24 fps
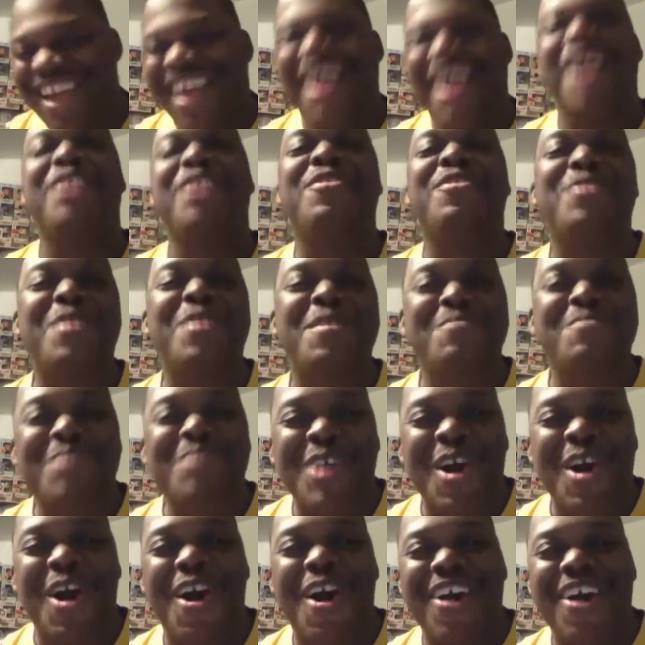a group
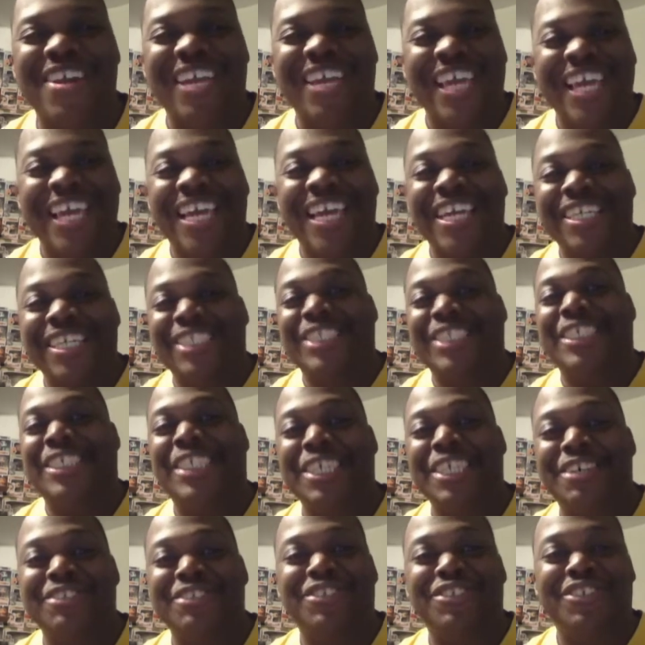called
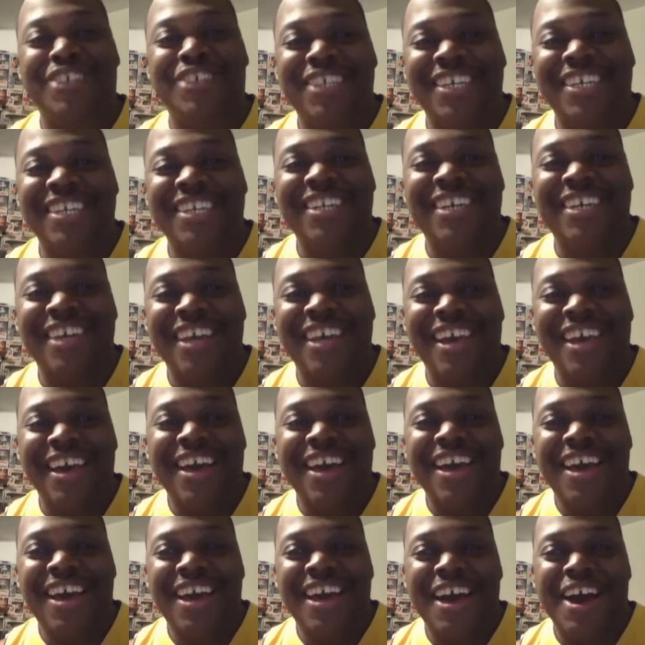Children
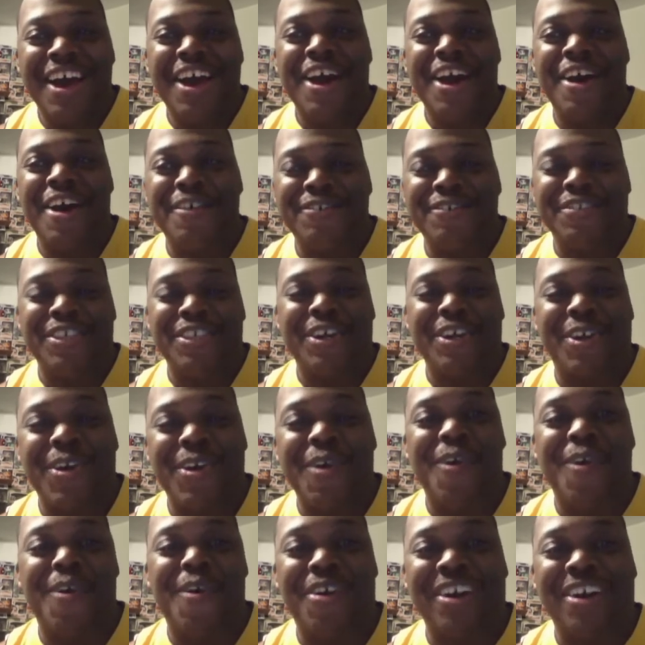of the
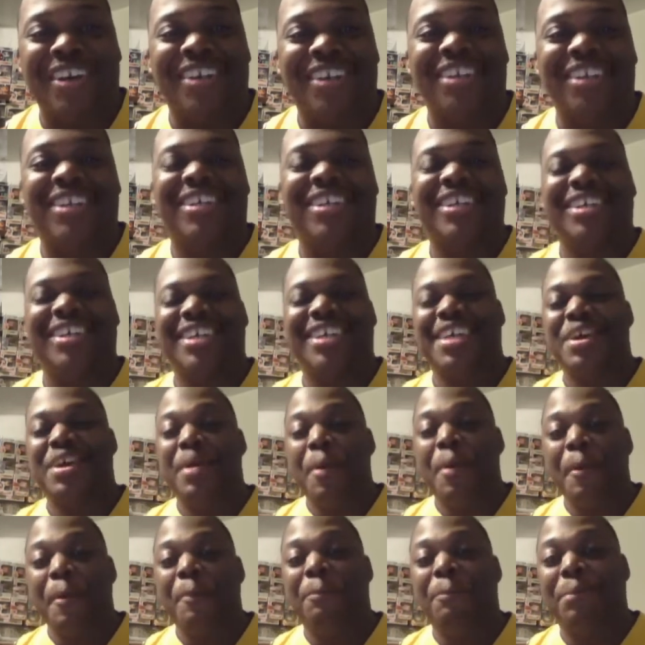Corn.
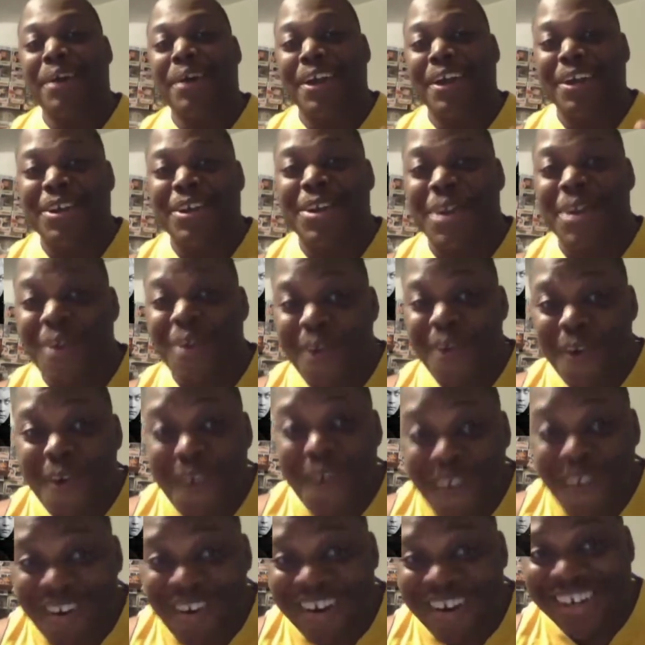But
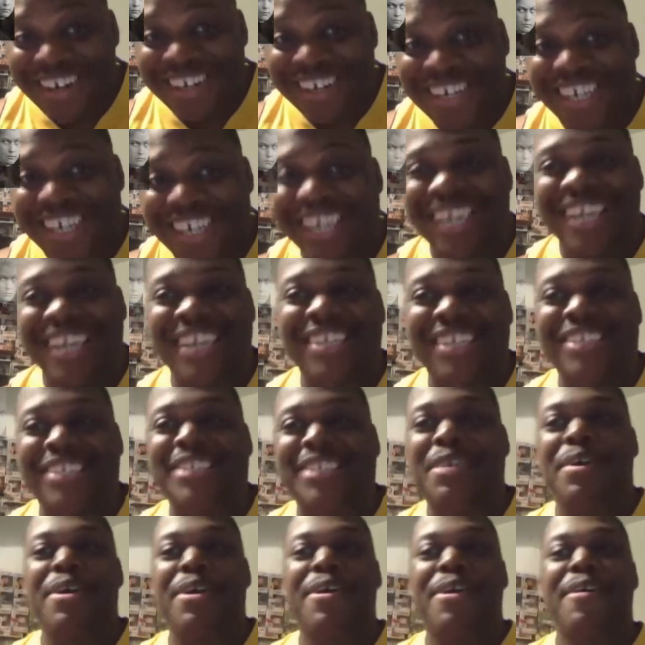corn
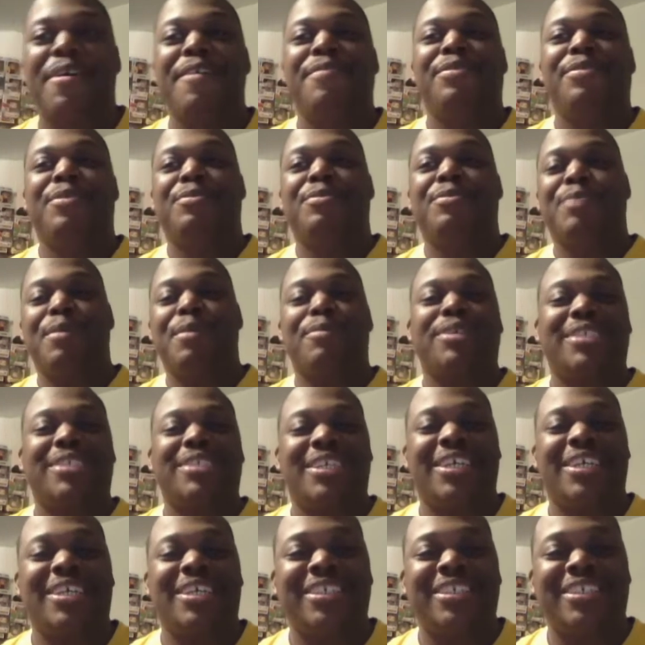
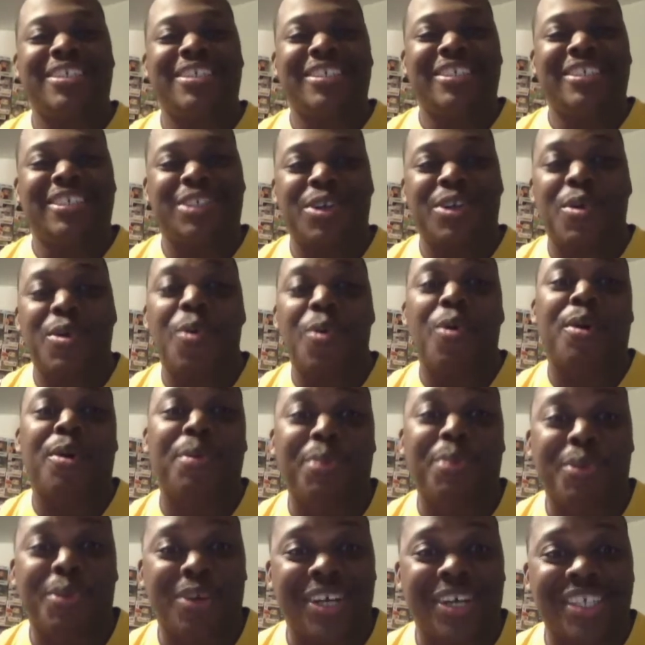represents corner
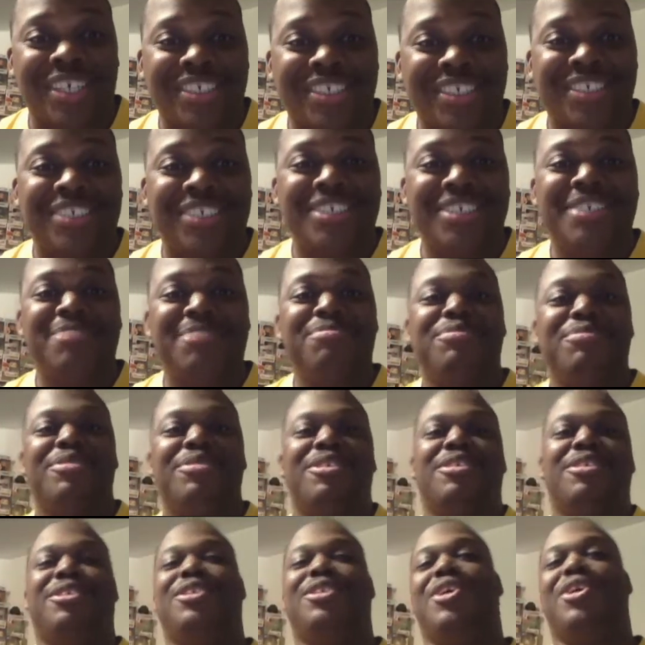boys.
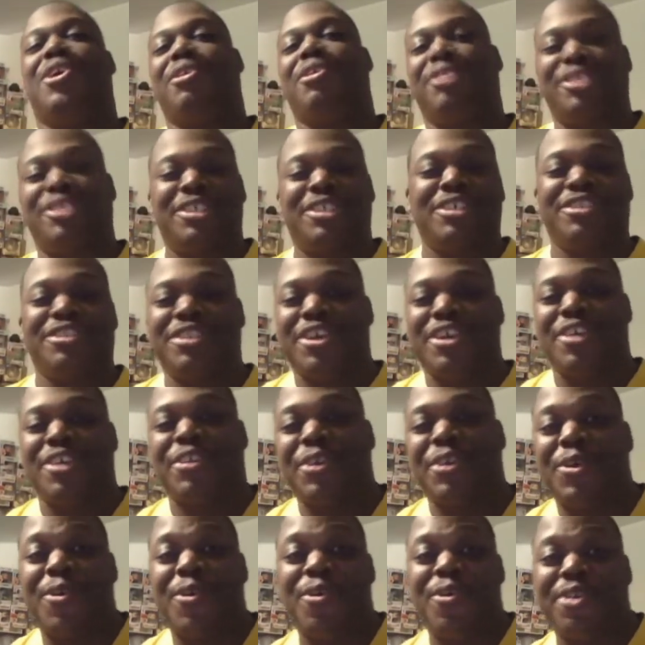So Children of
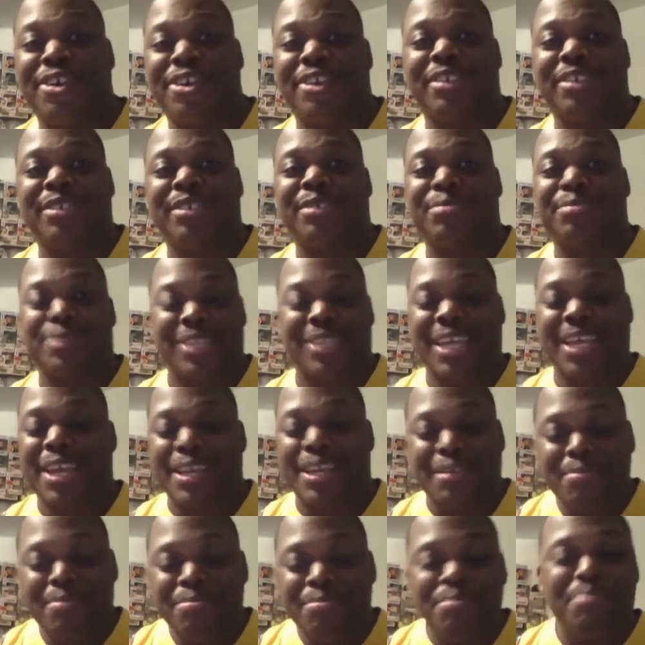the Corners, where
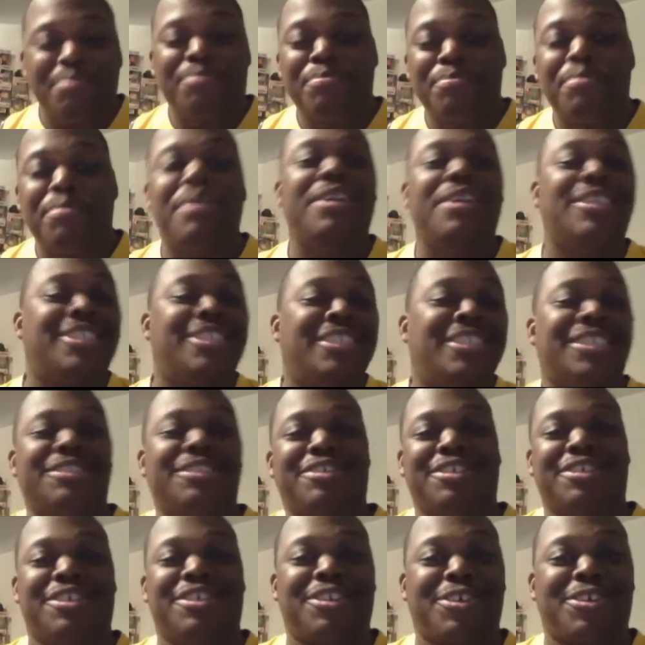they put
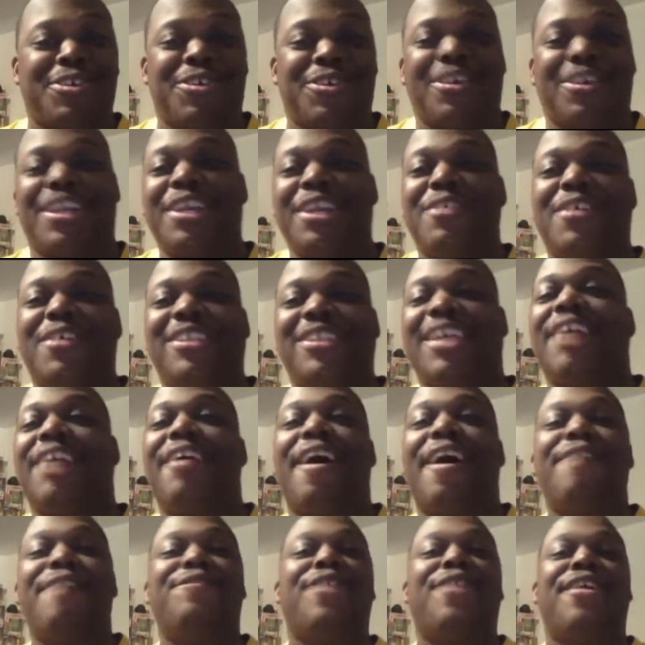Children of the Corn. Anyways,
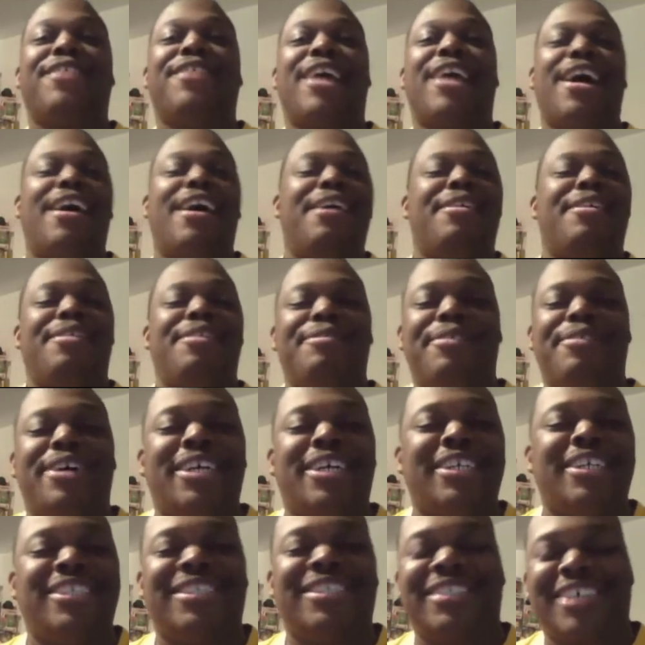I found that
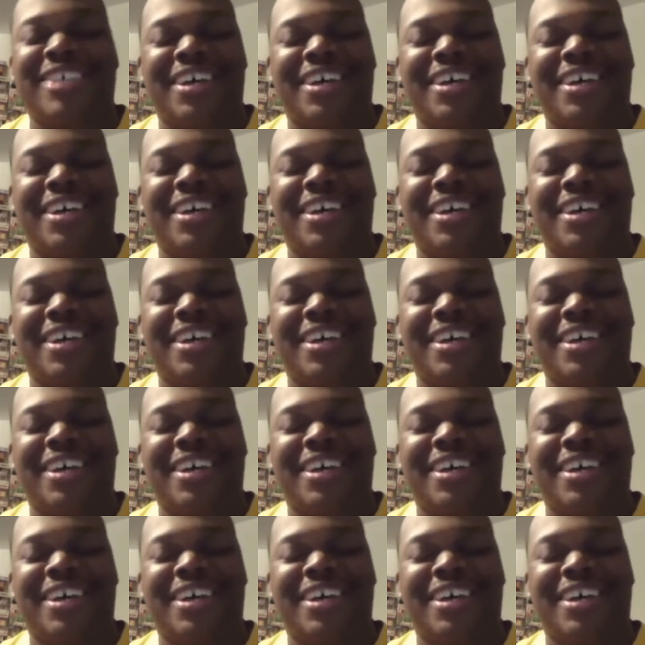was